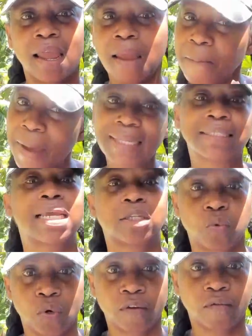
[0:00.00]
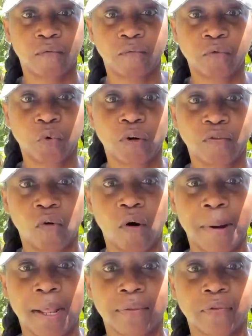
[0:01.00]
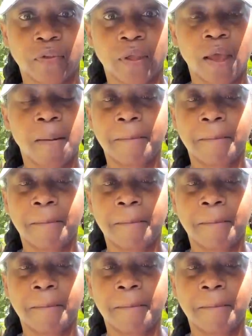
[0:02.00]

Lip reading: it may take 24 months.